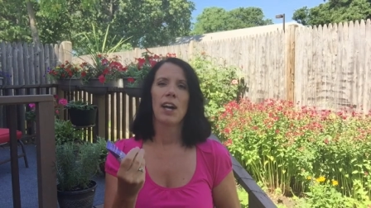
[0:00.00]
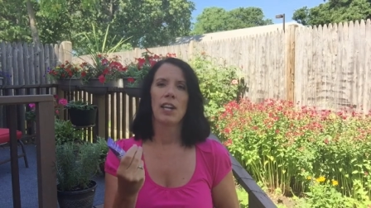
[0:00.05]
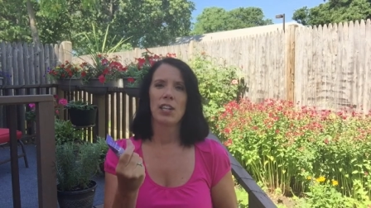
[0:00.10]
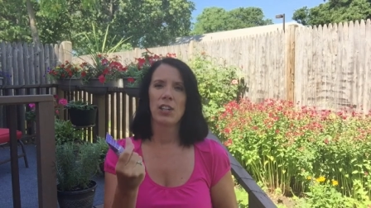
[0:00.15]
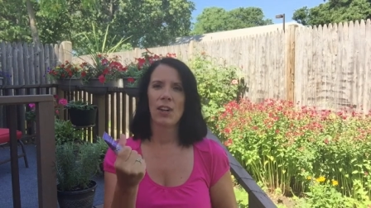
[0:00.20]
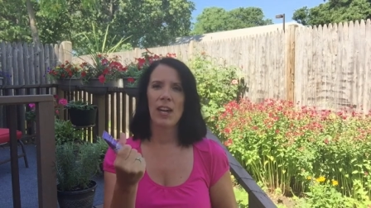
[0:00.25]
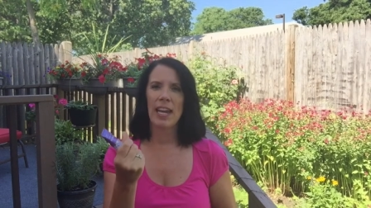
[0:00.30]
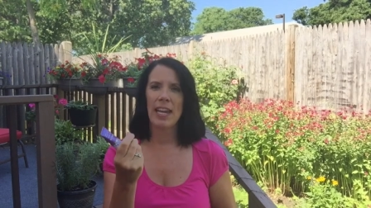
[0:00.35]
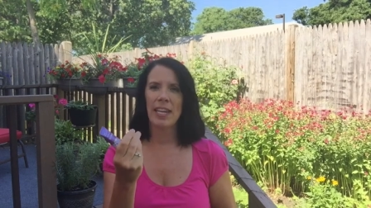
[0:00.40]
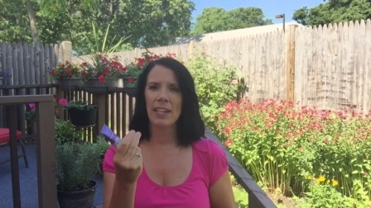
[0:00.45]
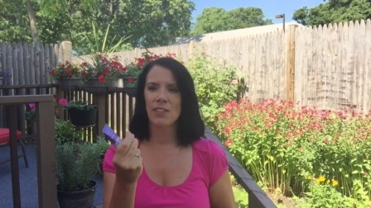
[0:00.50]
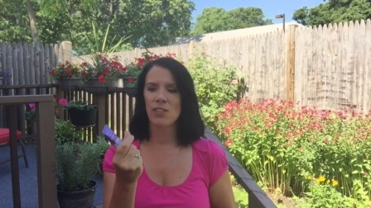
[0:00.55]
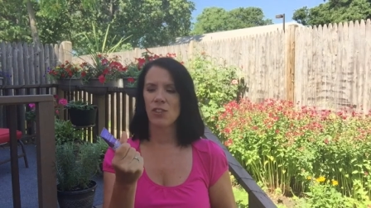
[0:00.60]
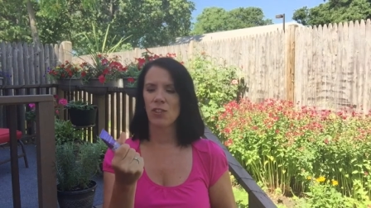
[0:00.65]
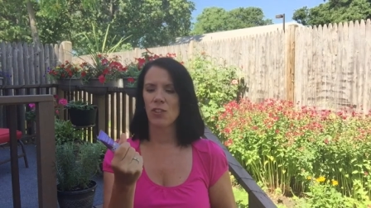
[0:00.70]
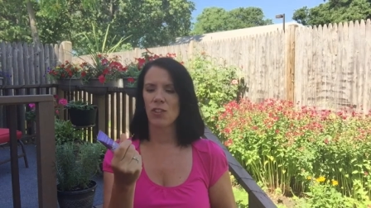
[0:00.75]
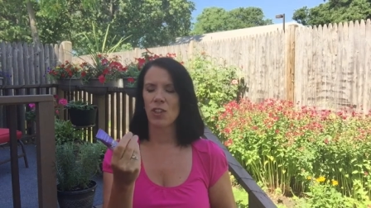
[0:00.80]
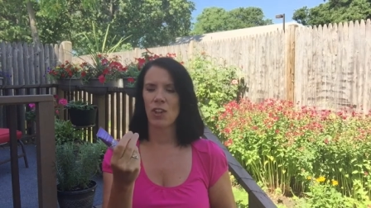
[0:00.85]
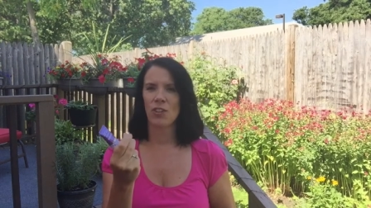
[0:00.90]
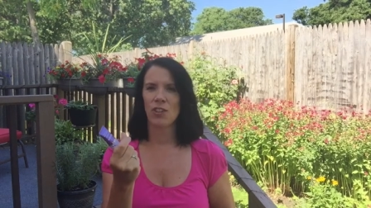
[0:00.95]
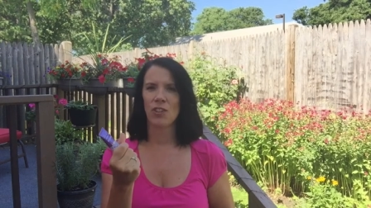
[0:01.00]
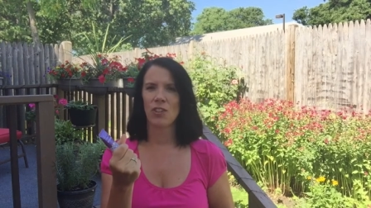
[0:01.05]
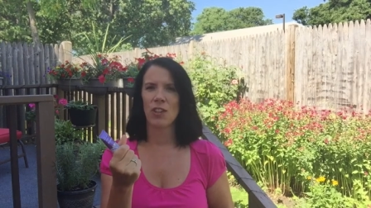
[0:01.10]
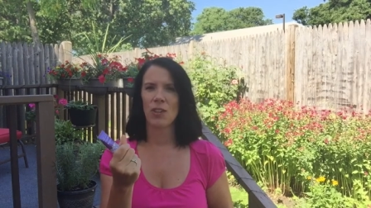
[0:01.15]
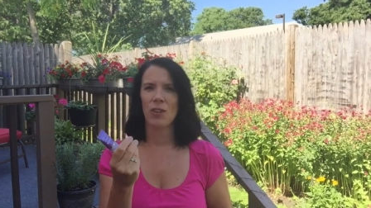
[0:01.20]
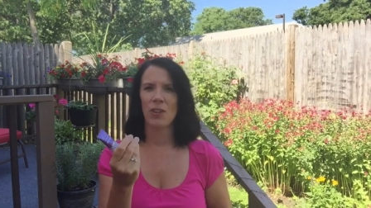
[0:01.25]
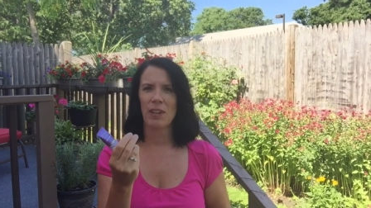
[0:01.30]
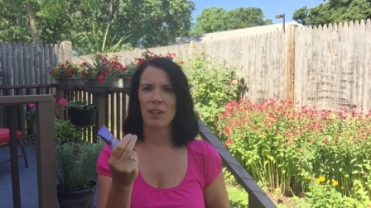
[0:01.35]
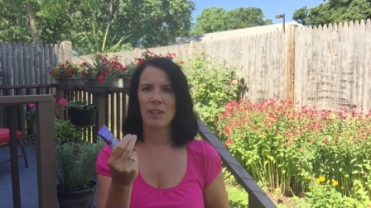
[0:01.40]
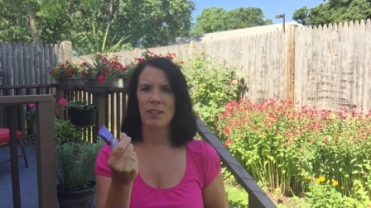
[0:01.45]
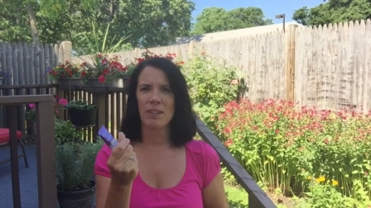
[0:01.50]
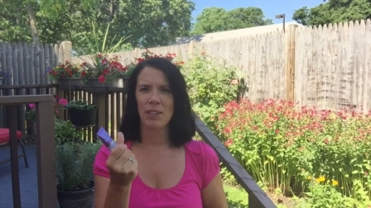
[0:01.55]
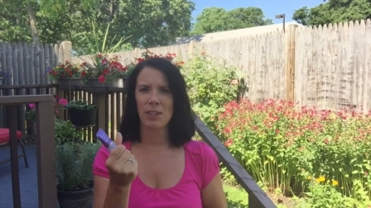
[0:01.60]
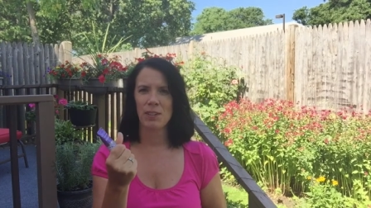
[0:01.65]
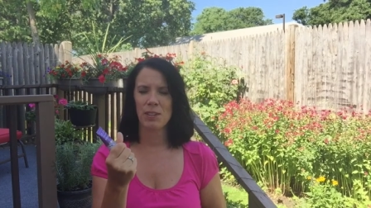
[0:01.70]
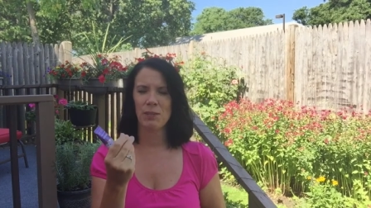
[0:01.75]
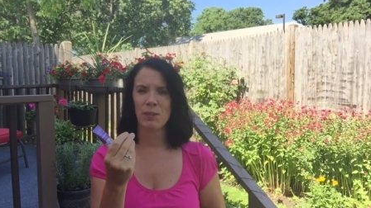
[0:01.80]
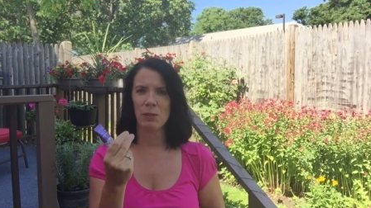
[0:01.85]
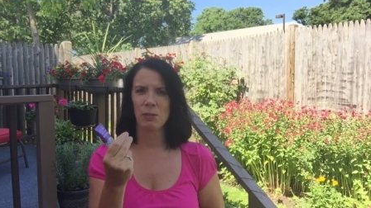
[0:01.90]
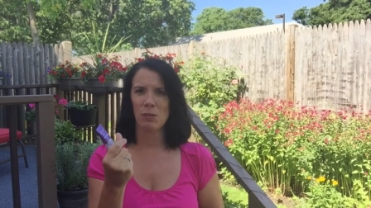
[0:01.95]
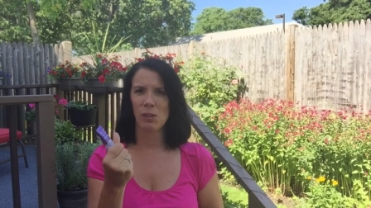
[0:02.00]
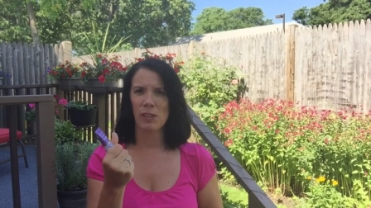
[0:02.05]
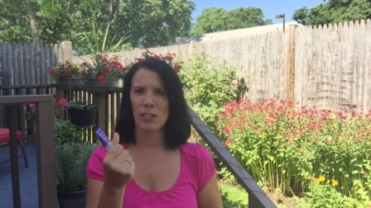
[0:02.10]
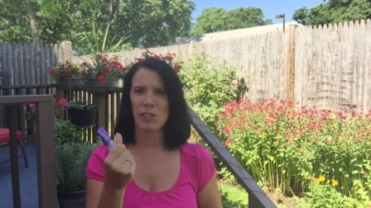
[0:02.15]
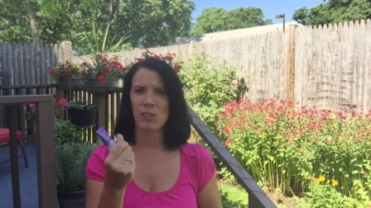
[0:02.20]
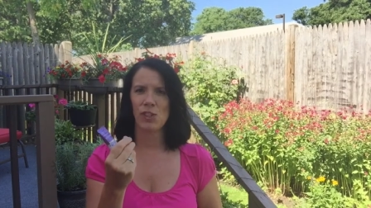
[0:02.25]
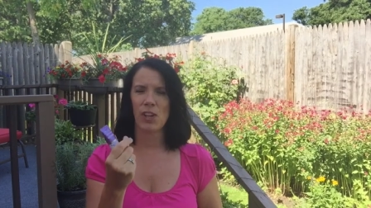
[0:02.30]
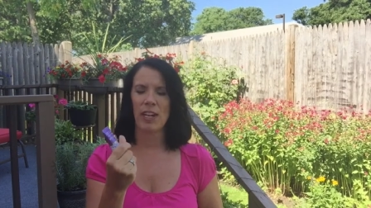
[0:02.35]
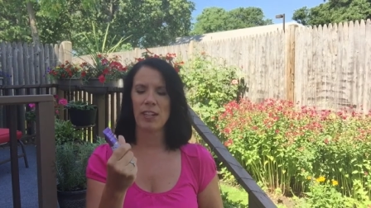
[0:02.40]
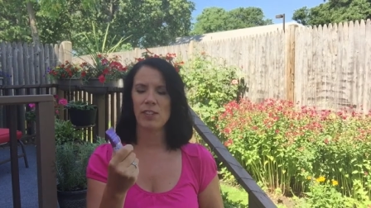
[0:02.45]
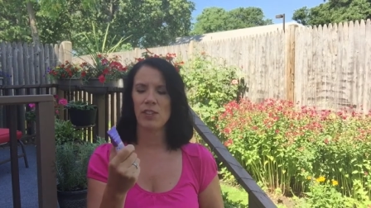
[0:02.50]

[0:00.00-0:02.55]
Your hands, you'll start to notice, start to feel really dry